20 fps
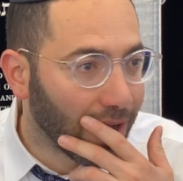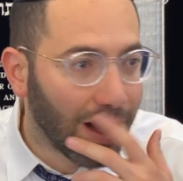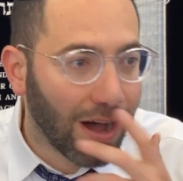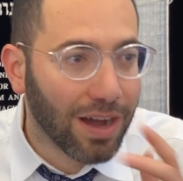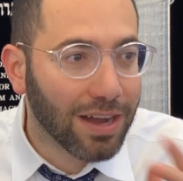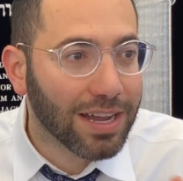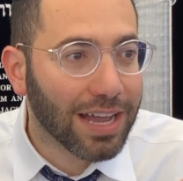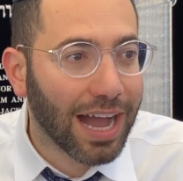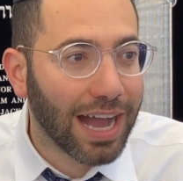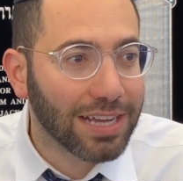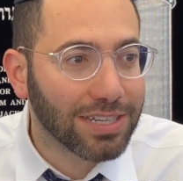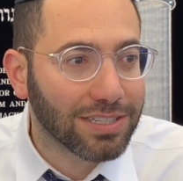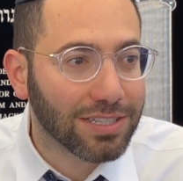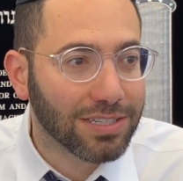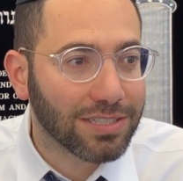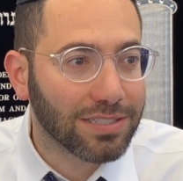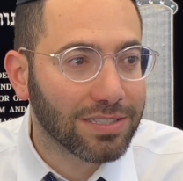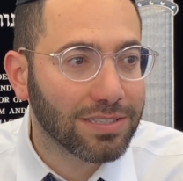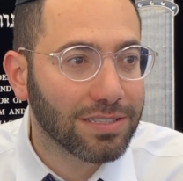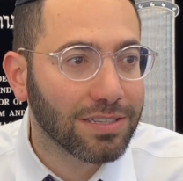He
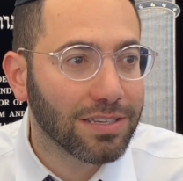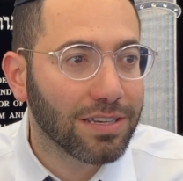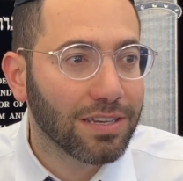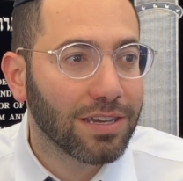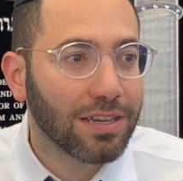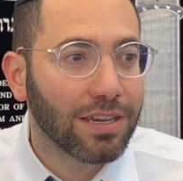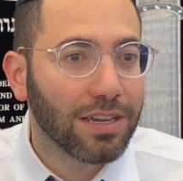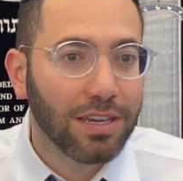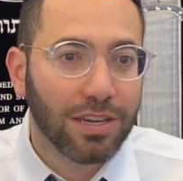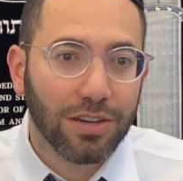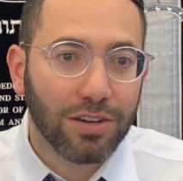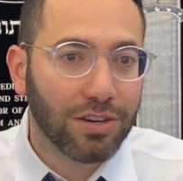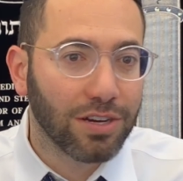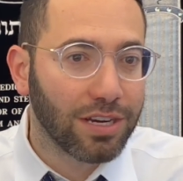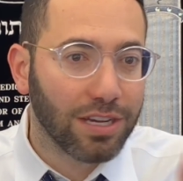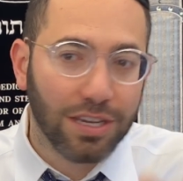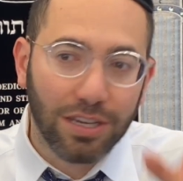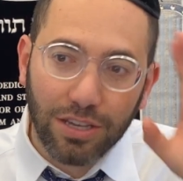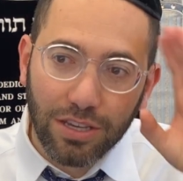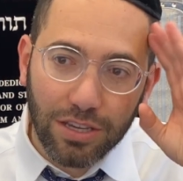
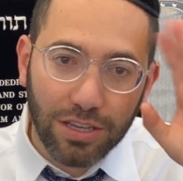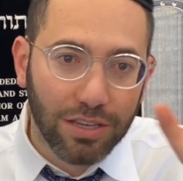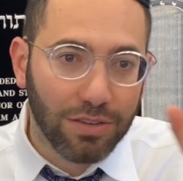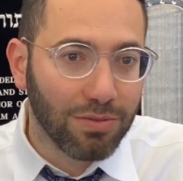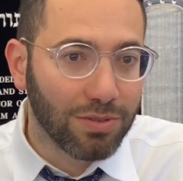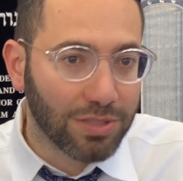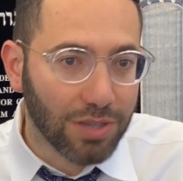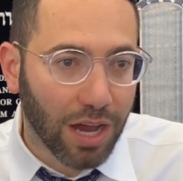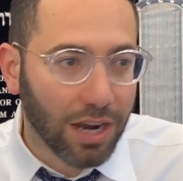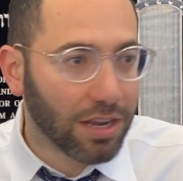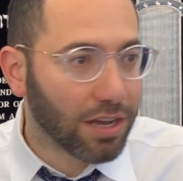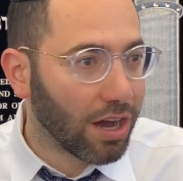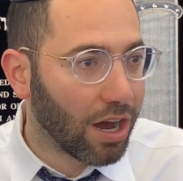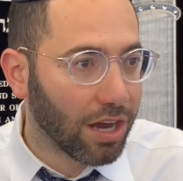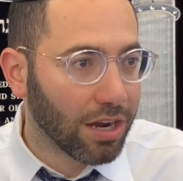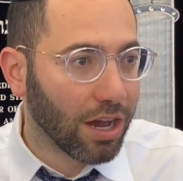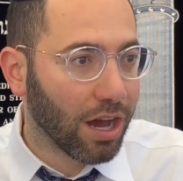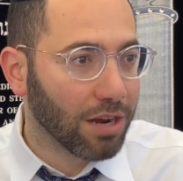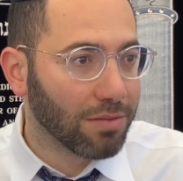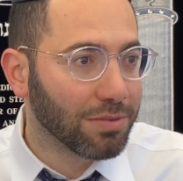was on
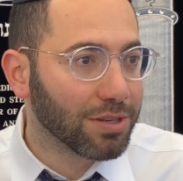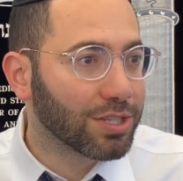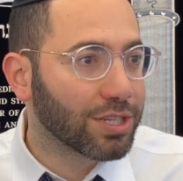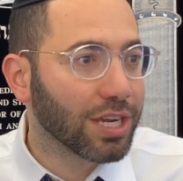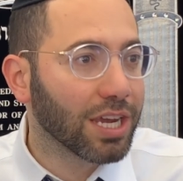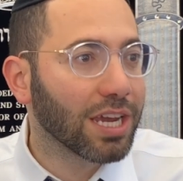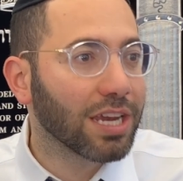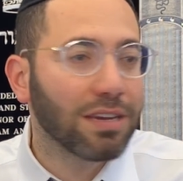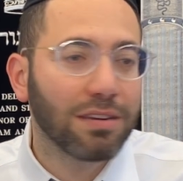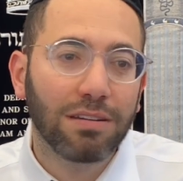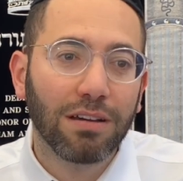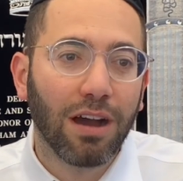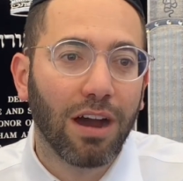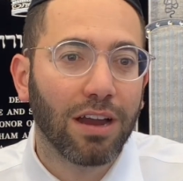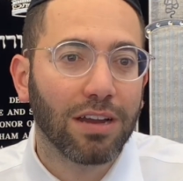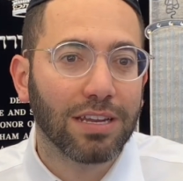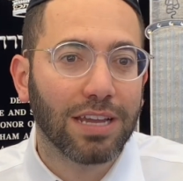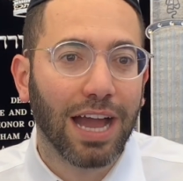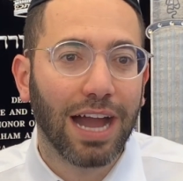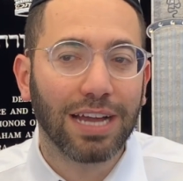a machine,
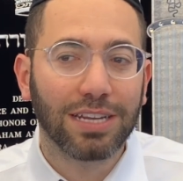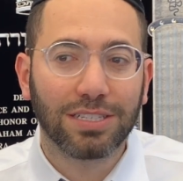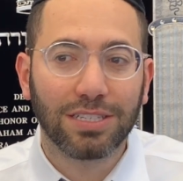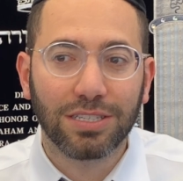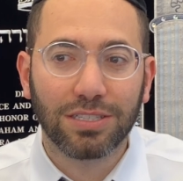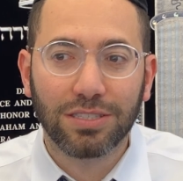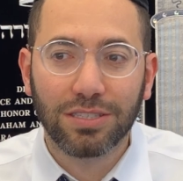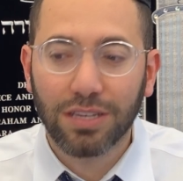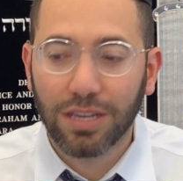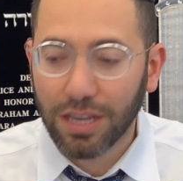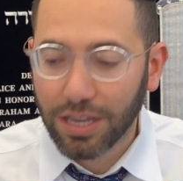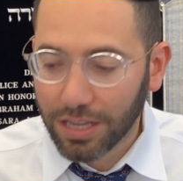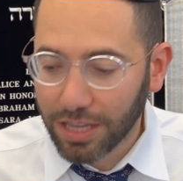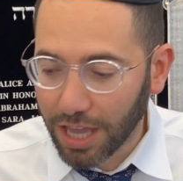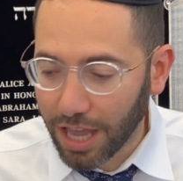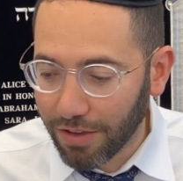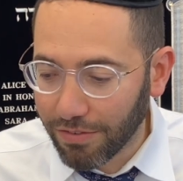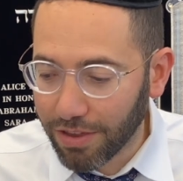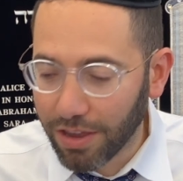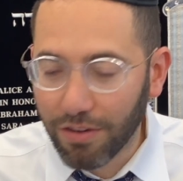unconscious.
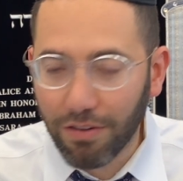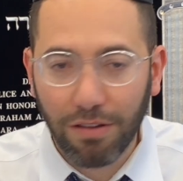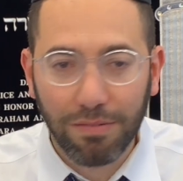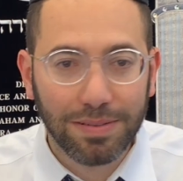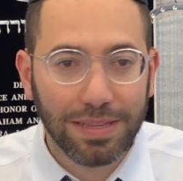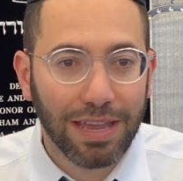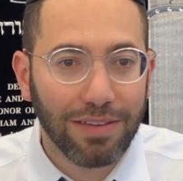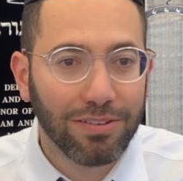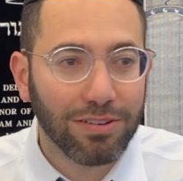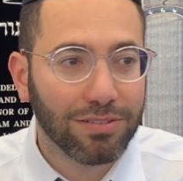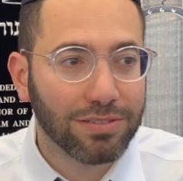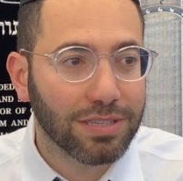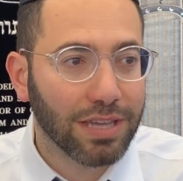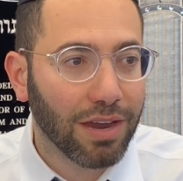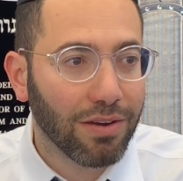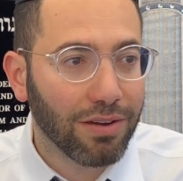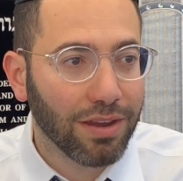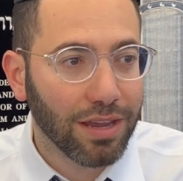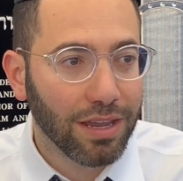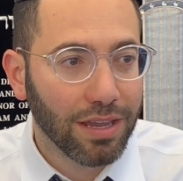You ever hear of David
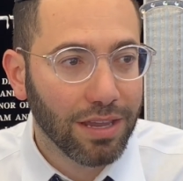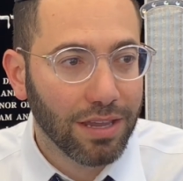Ozeri?